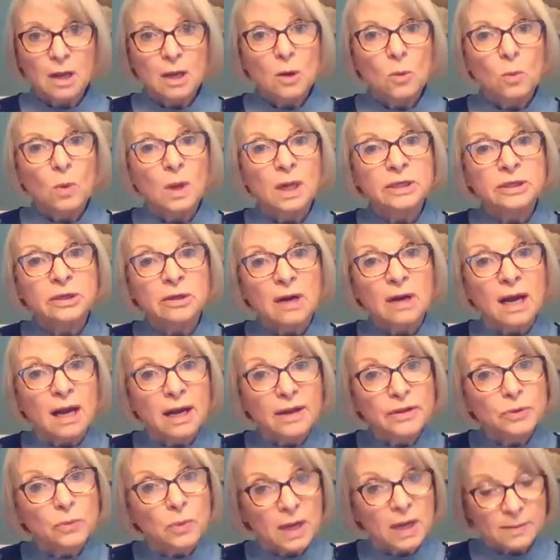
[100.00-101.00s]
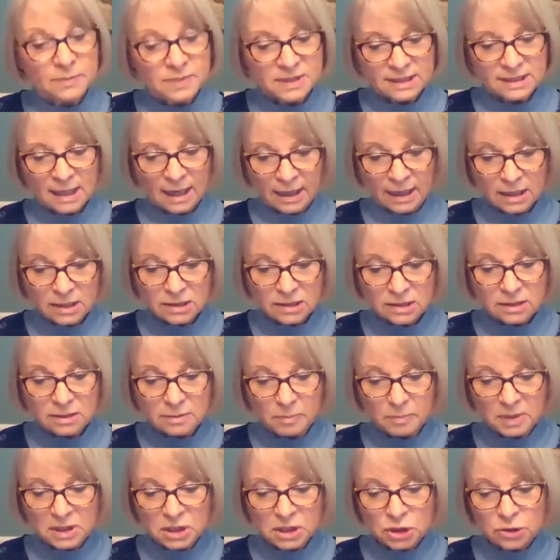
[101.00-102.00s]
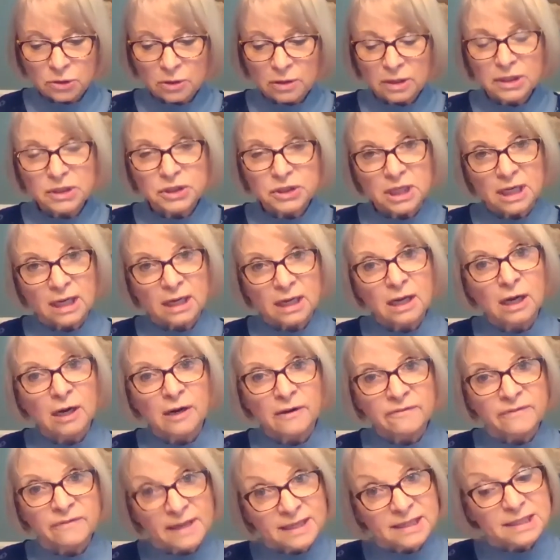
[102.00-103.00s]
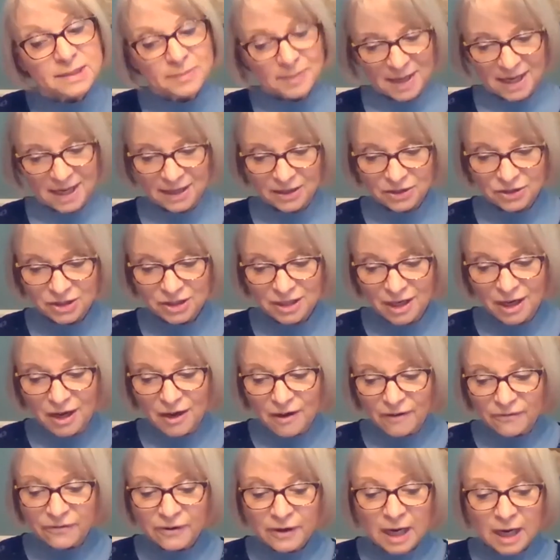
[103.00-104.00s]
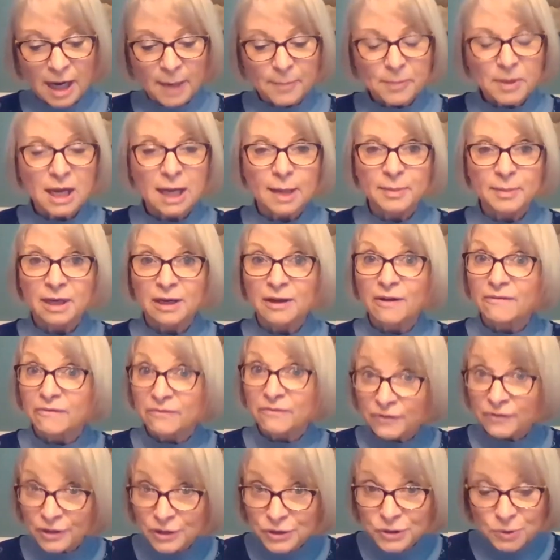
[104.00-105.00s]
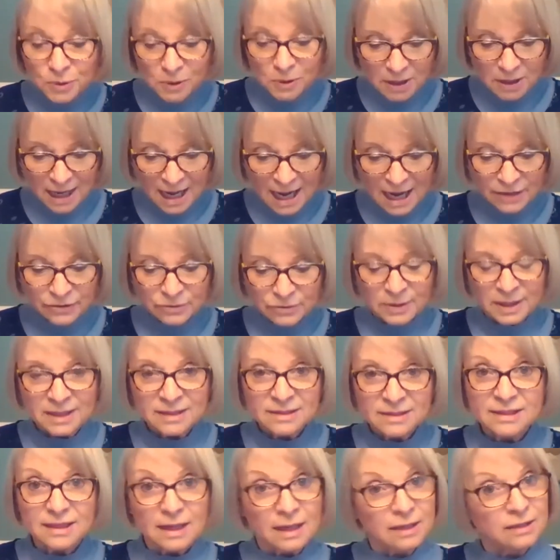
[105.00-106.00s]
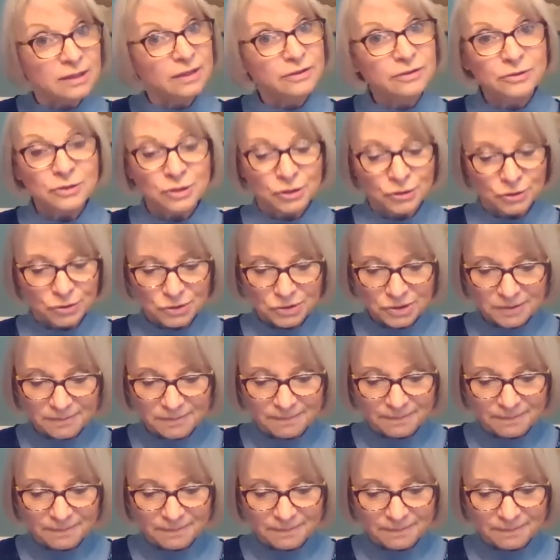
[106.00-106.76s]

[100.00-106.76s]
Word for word: While you're on website, be sure to check our events page for upcoming virtual gatherings and other news.